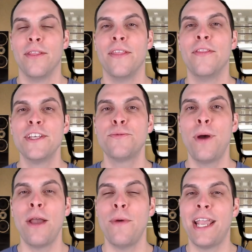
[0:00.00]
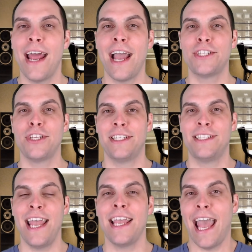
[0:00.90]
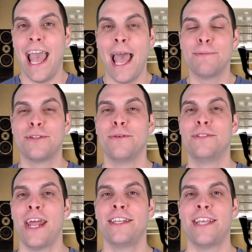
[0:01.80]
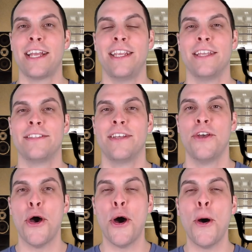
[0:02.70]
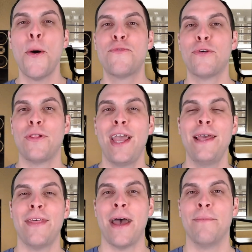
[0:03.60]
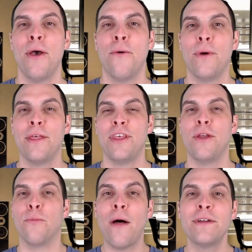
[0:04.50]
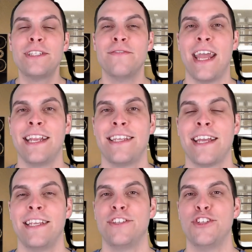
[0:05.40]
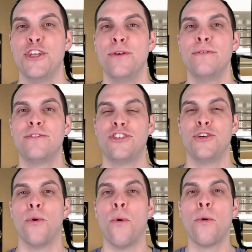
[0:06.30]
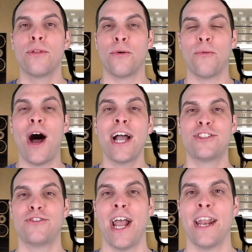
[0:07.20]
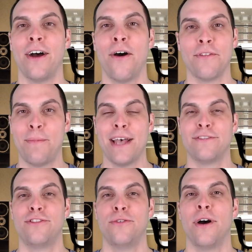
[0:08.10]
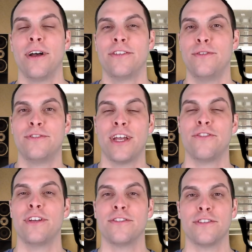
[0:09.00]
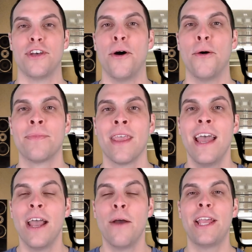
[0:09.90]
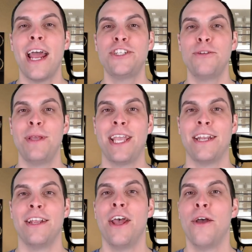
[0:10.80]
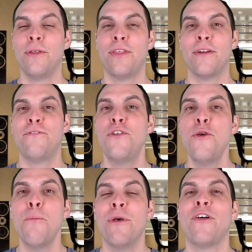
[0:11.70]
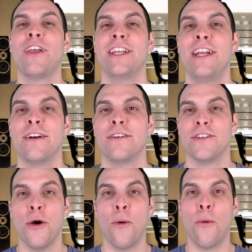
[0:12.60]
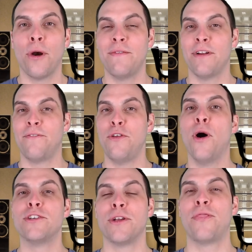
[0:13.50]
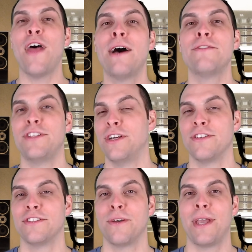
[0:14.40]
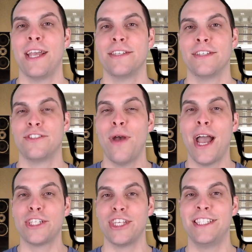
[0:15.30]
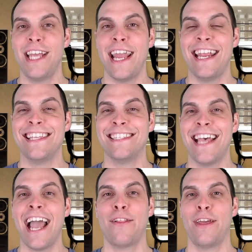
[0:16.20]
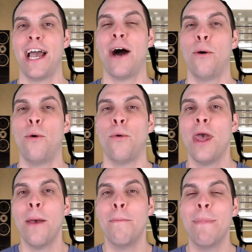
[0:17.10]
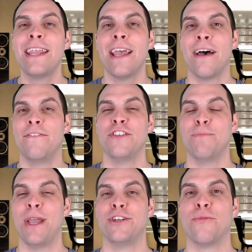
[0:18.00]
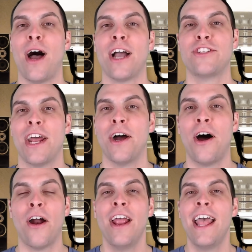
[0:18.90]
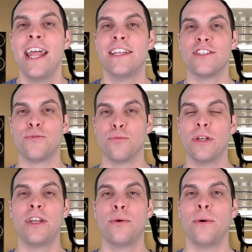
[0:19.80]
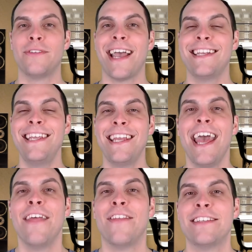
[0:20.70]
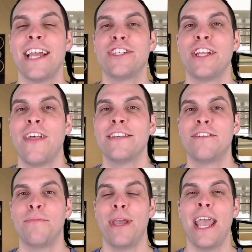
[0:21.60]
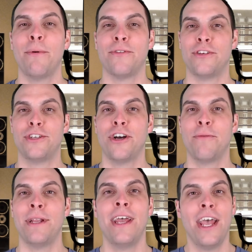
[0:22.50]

In this way, we can actually take absolute dating techniques, overlay them with the relative dating techniques used to order the rock strata over the past two, uh, two centuries or so, and we can actually begin within a few million years or even a few hundred thousand years in some cases to actually date exactly how old many of these major rock strata are. And it's this really cool technique that's actually led us to be able to determine,